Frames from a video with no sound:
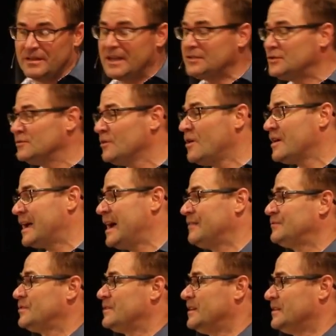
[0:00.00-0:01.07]
not too long
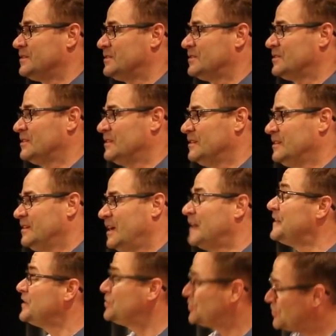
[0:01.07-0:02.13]
after this,
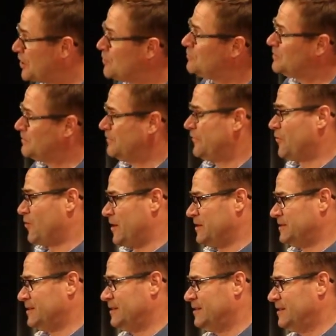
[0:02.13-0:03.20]
and they stoned him for
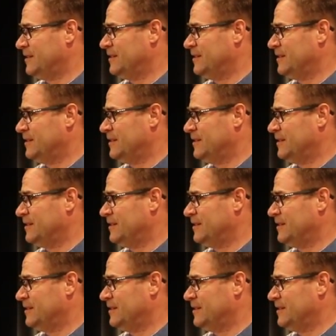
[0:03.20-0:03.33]
it?